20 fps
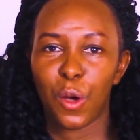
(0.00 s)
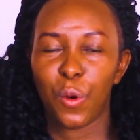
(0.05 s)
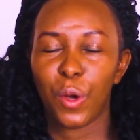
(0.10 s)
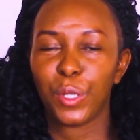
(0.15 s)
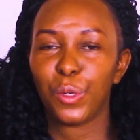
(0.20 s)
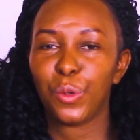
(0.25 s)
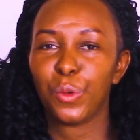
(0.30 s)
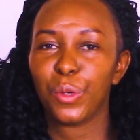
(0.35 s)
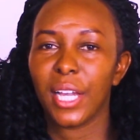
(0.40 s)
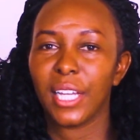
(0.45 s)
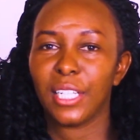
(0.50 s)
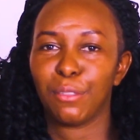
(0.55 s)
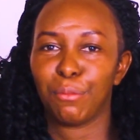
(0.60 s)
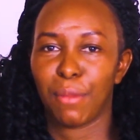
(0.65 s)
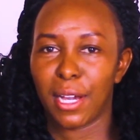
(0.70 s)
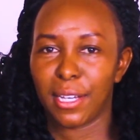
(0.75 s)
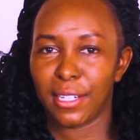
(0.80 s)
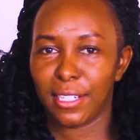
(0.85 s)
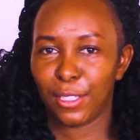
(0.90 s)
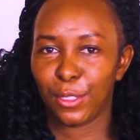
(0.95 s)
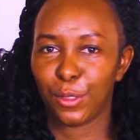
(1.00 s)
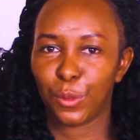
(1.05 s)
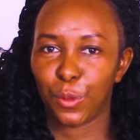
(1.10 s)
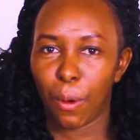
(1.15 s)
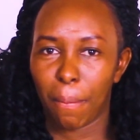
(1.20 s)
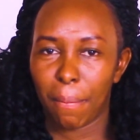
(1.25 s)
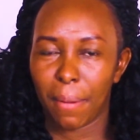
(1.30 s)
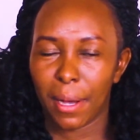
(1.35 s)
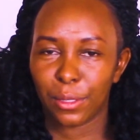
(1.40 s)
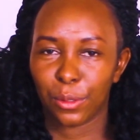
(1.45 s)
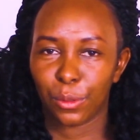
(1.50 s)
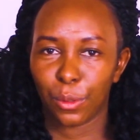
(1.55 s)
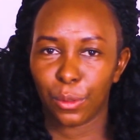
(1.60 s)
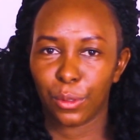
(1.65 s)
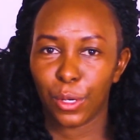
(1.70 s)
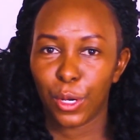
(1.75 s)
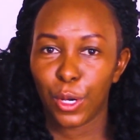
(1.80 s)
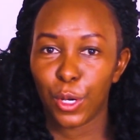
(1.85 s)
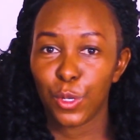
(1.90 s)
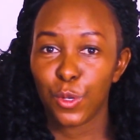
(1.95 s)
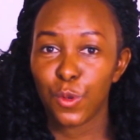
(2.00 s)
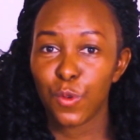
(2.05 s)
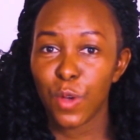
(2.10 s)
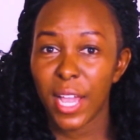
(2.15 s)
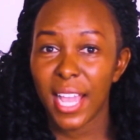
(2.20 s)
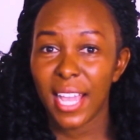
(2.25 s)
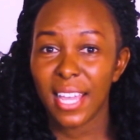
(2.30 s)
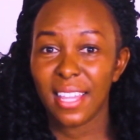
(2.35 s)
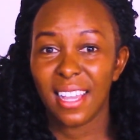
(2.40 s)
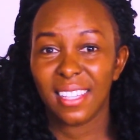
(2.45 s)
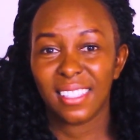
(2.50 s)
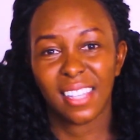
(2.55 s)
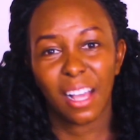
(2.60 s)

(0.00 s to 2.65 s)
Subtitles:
when you get married to a person, you either,